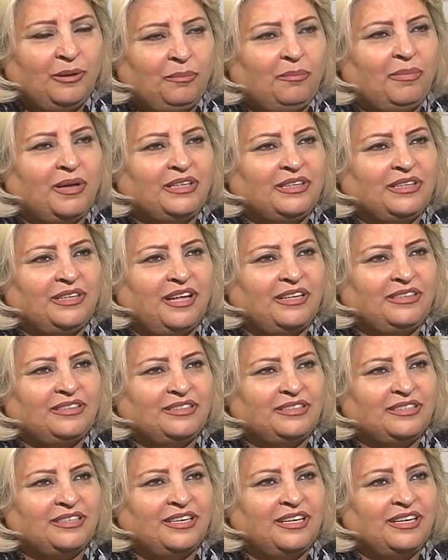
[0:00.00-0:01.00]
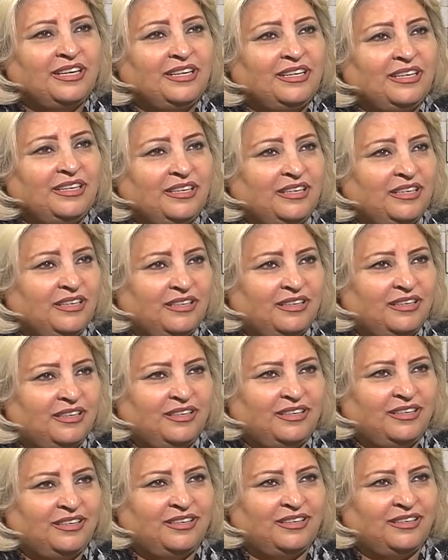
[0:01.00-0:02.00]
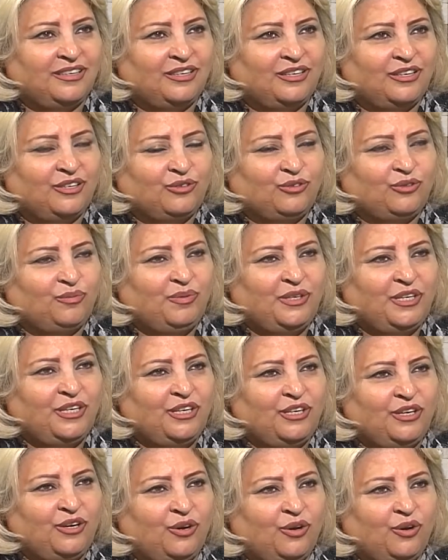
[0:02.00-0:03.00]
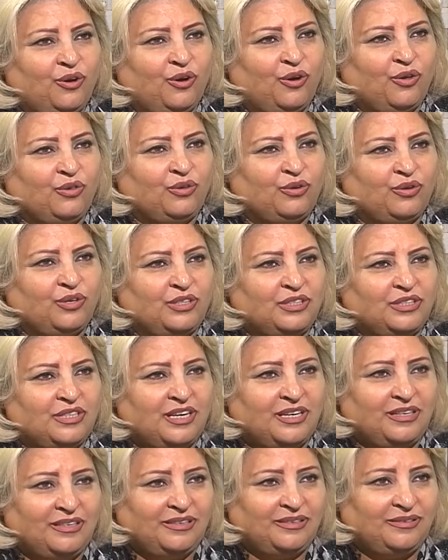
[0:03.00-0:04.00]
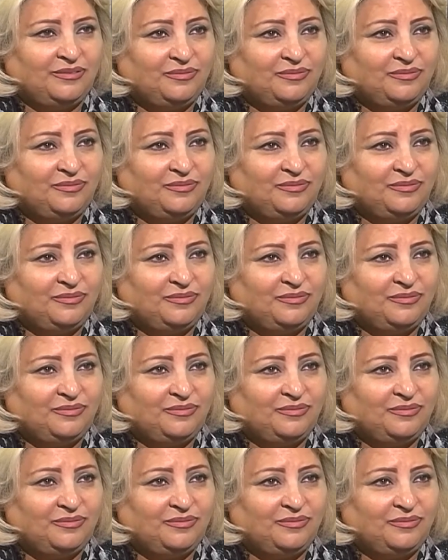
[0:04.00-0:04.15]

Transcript: but not to be authoritarian.